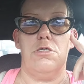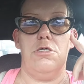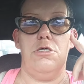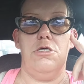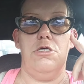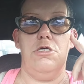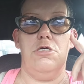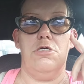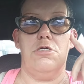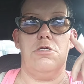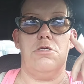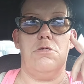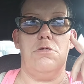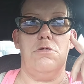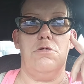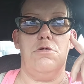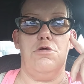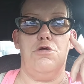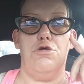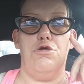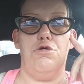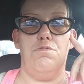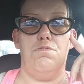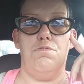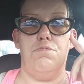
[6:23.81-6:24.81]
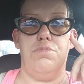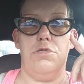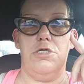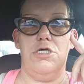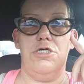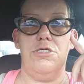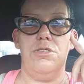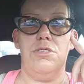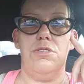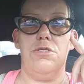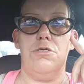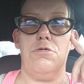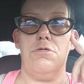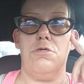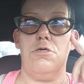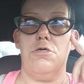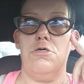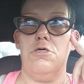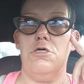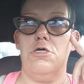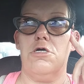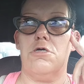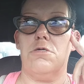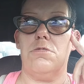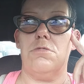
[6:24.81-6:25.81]
And bless their
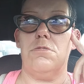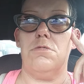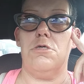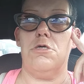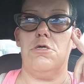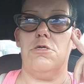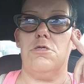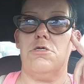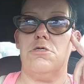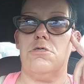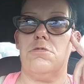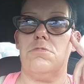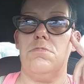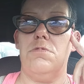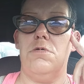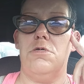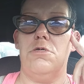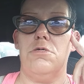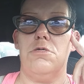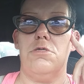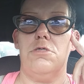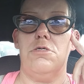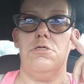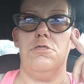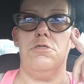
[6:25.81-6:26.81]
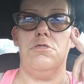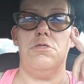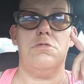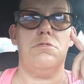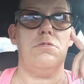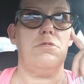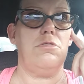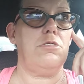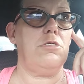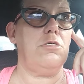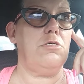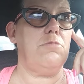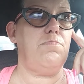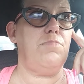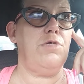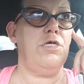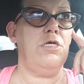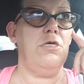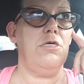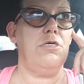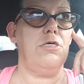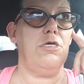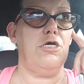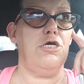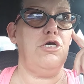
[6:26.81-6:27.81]
heart, you know, and not
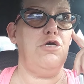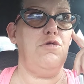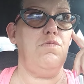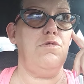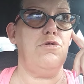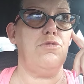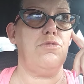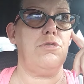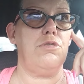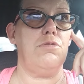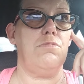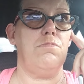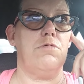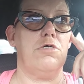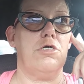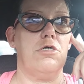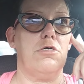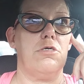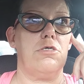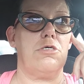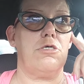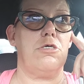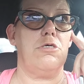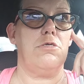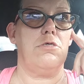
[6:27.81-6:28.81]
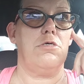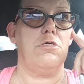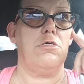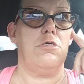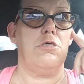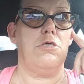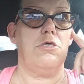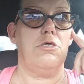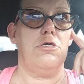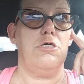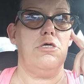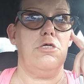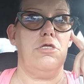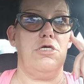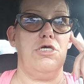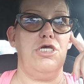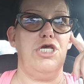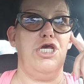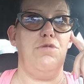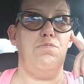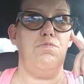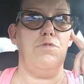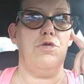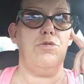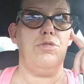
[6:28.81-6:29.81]
being able to work. And I
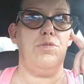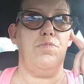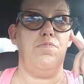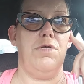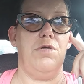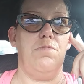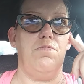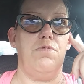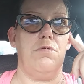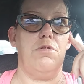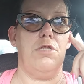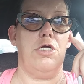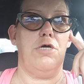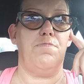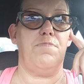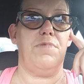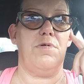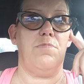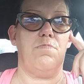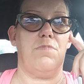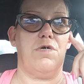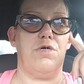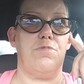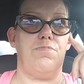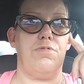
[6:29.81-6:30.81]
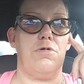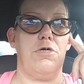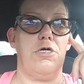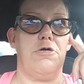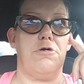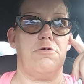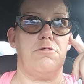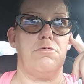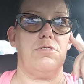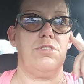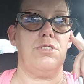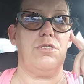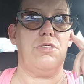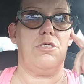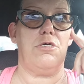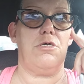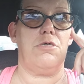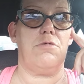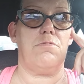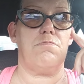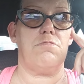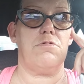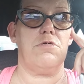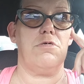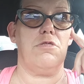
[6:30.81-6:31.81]
keep those people up in my prayers. I
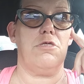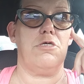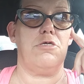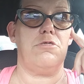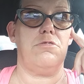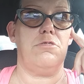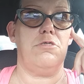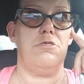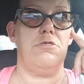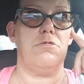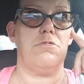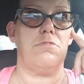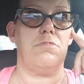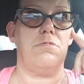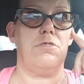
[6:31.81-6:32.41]
really do.